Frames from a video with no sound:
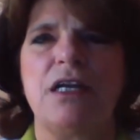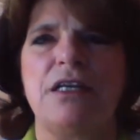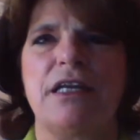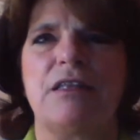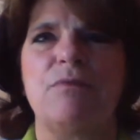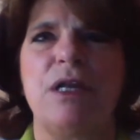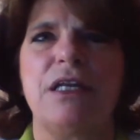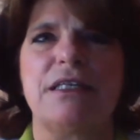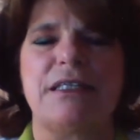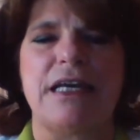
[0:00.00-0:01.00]
and yet the
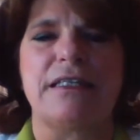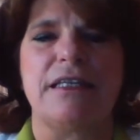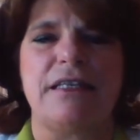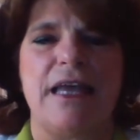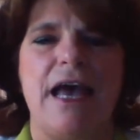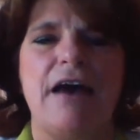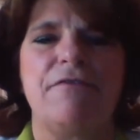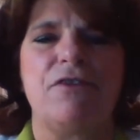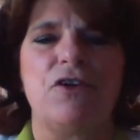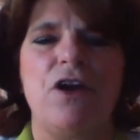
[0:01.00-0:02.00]
media says that they have
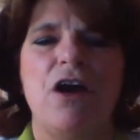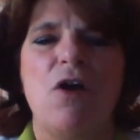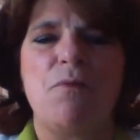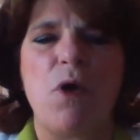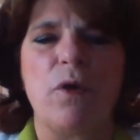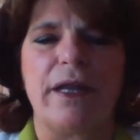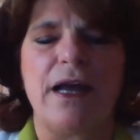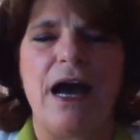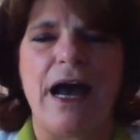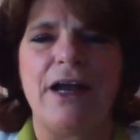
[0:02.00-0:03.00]
her polling
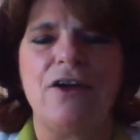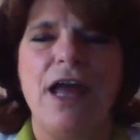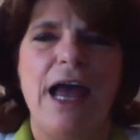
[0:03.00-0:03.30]
higher.